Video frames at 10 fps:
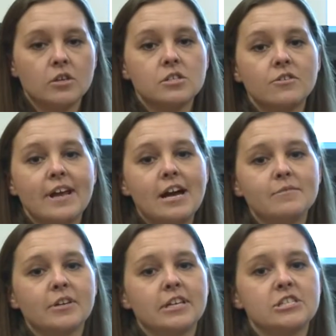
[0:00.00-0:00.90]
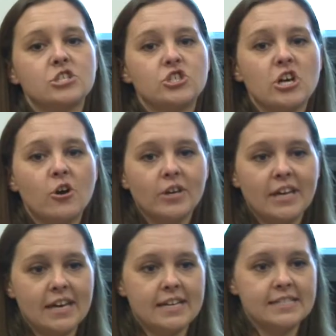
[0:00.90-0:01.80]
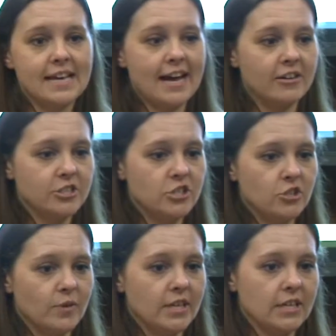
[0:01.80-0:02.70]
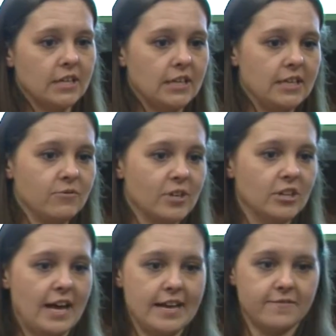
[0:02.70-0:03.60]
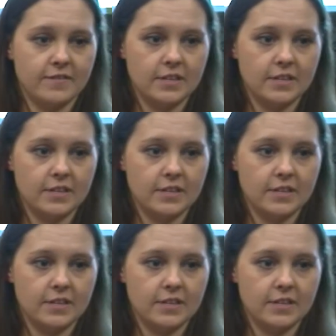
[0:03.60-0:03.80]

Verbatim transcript: So now I'm going to show kids how to do it in real life.